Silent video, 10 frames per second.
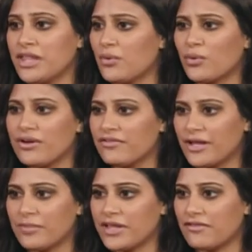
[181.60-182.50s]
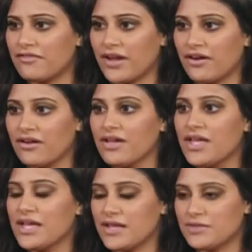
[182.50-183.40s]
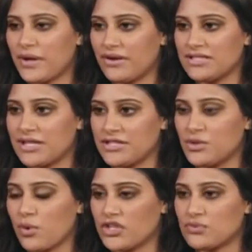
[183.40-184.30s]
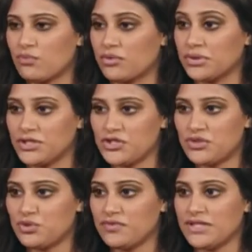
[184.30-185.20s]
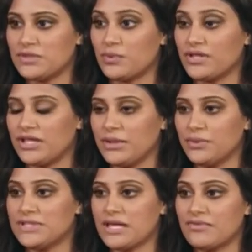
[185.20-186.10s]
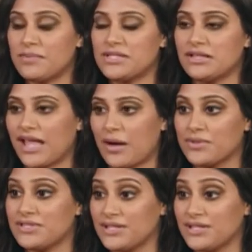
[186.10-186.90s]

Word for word: they weren't a family affair. His parents tended to watch more religious movies where he would save up his allowance